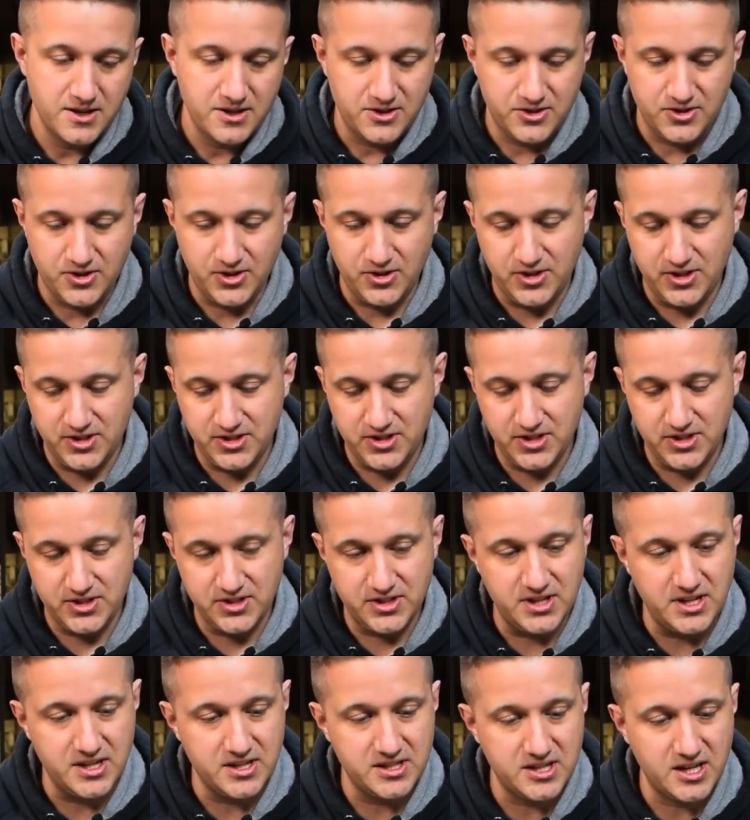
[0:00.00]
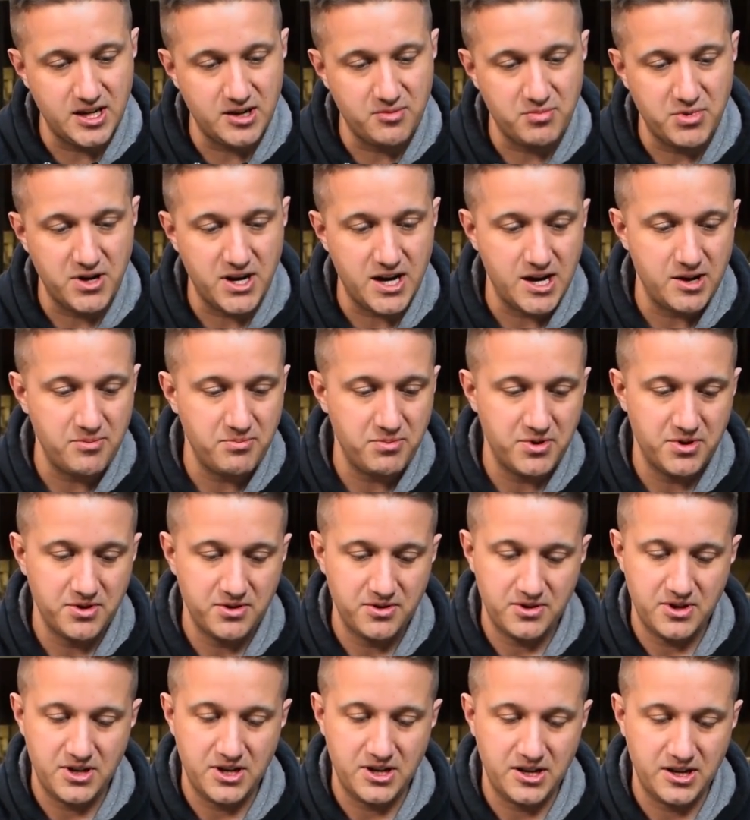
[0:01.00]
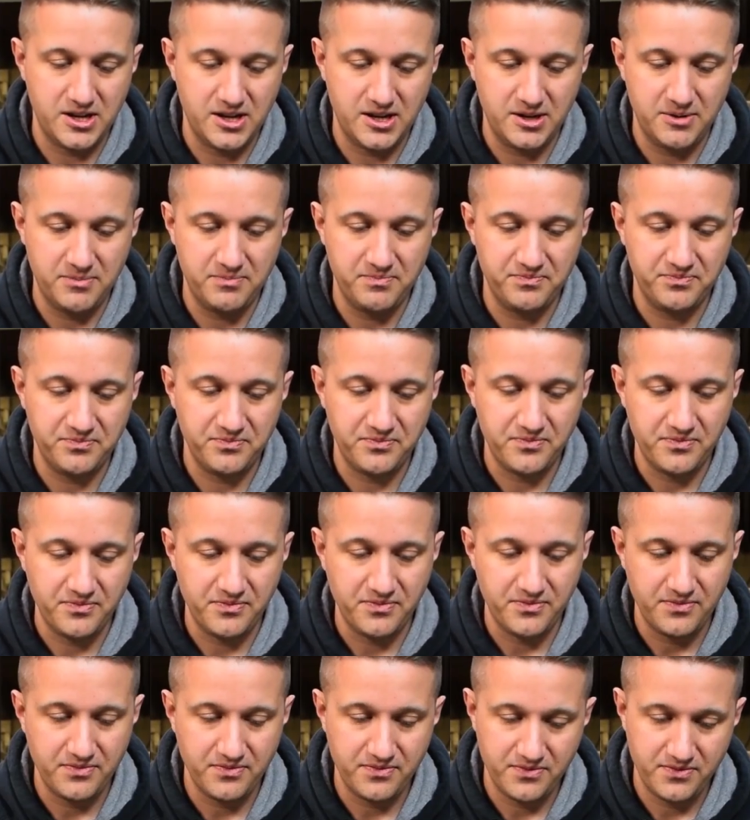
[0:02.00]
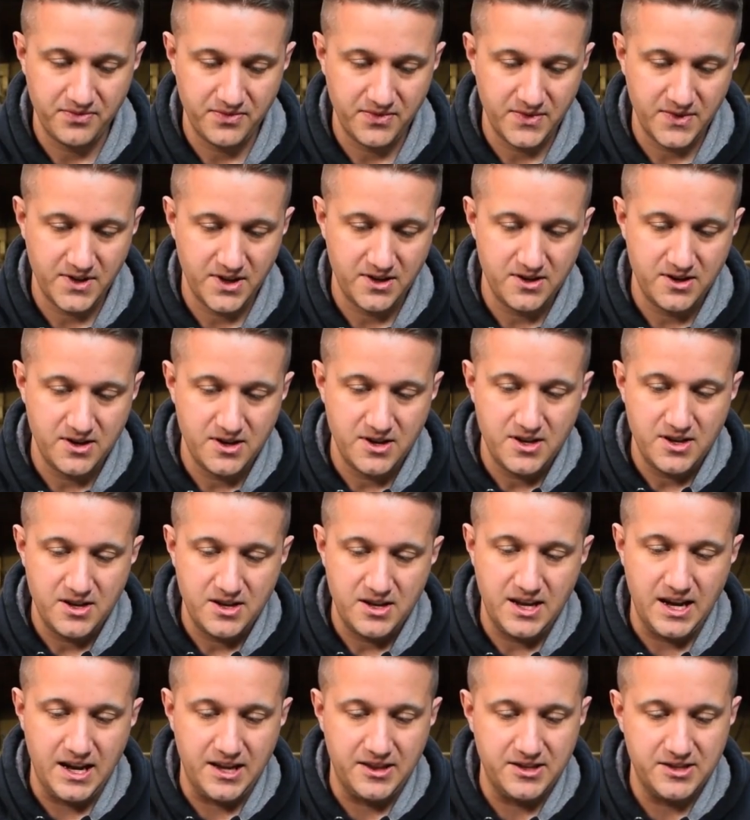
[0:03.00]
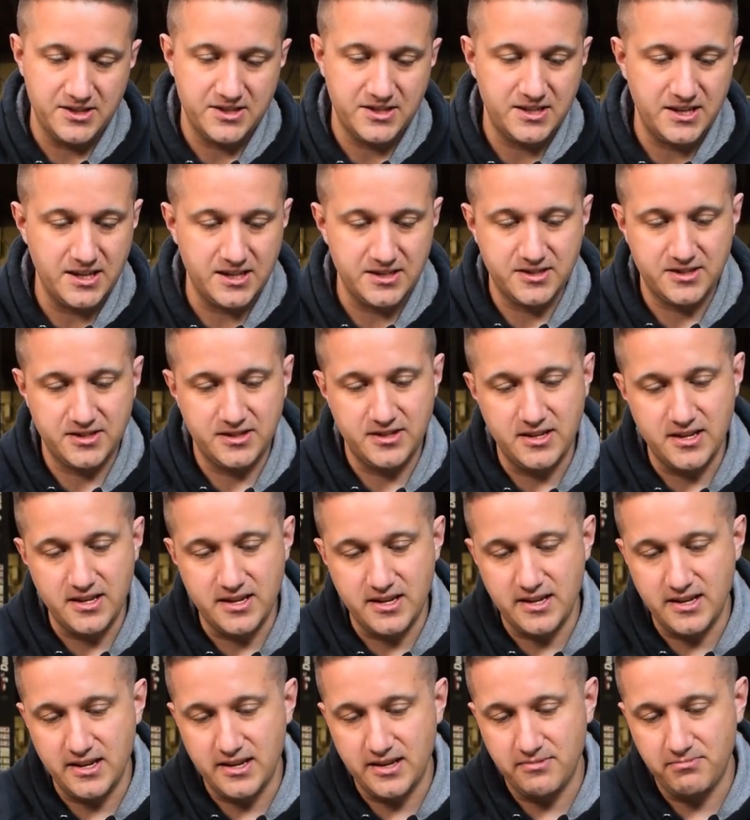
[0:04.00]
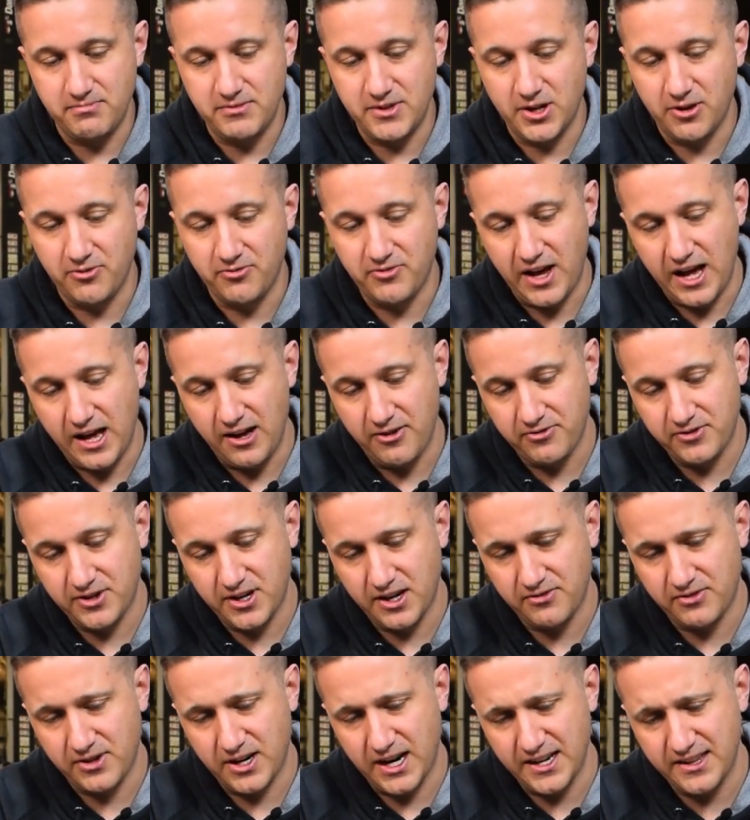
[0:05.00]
So this is the intake pipe. Yeah, this gets the valve cover.